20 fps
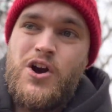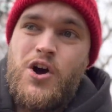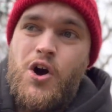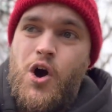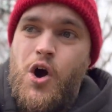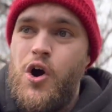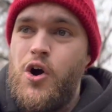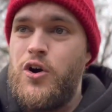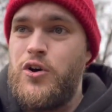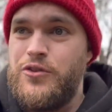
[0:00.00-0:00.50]

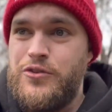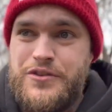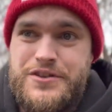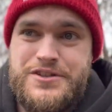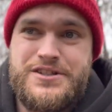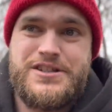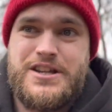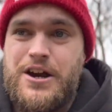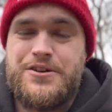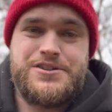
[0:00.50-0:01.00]
all the
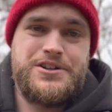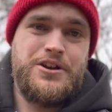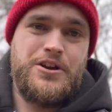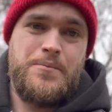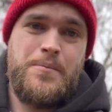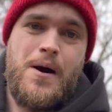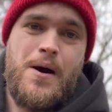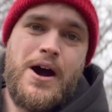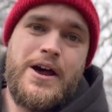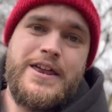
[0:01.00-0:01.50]
cells in
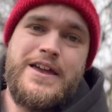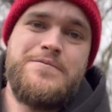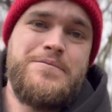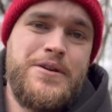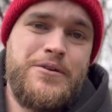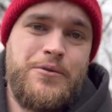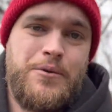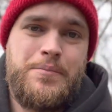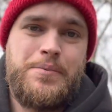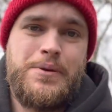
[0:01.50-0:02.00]
your body have
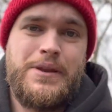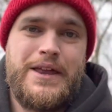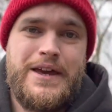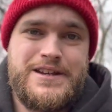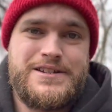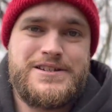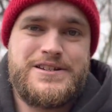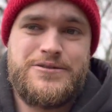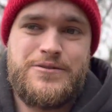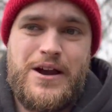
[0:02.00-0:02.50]
been
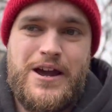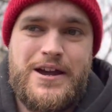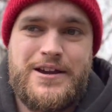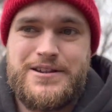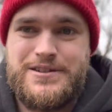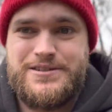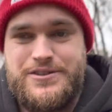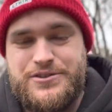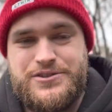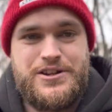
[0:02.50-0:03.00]
replaced, right?
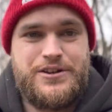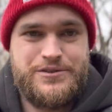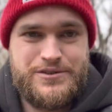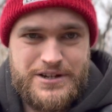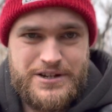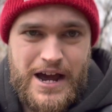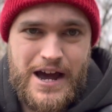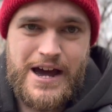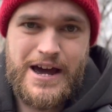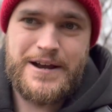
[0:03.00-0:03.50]
Because your cells
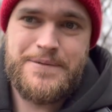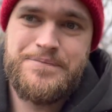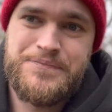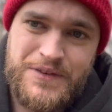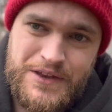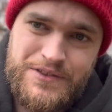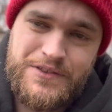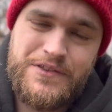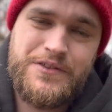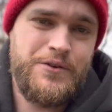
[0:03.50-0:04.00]
die,
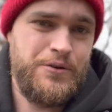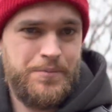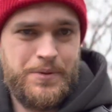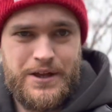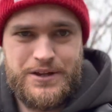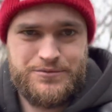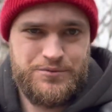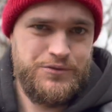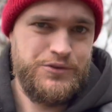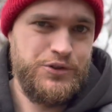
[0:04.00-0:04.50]
and then they're
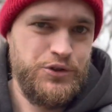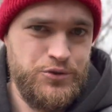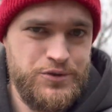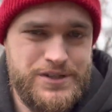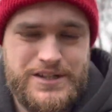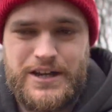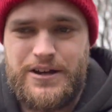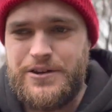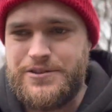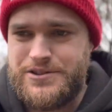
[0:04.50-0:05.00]
replaced with new
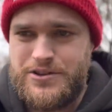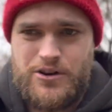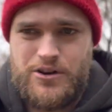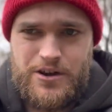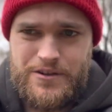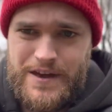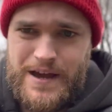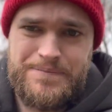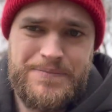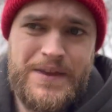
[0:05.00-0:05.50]
cells and
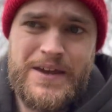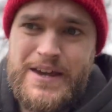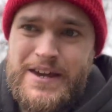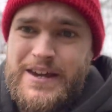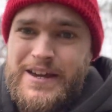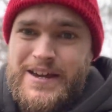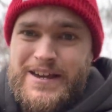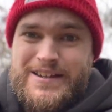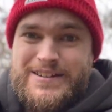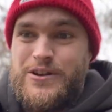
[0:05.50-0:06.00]
all that.
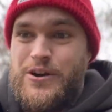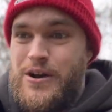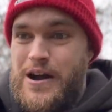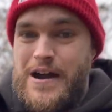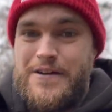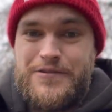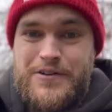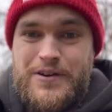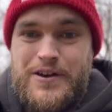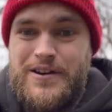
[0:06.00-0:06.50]
So
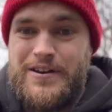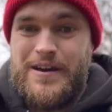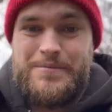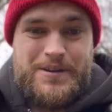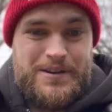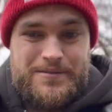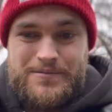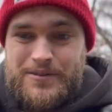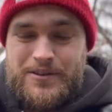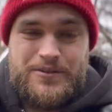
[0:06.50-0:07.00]
I've heard, I
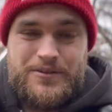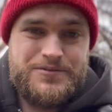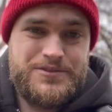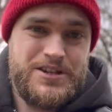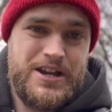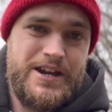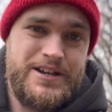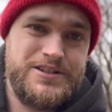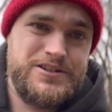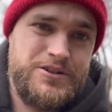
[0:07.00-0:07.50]
mean,
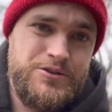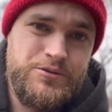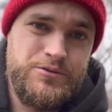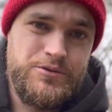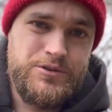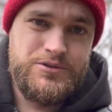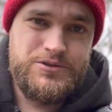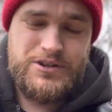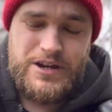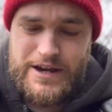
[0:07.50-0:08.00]
science
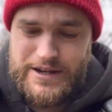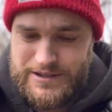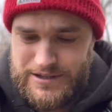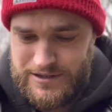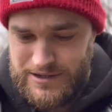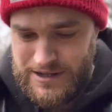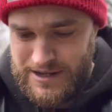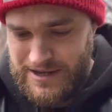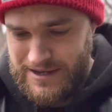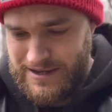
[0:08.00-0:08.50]
gurus, you guys can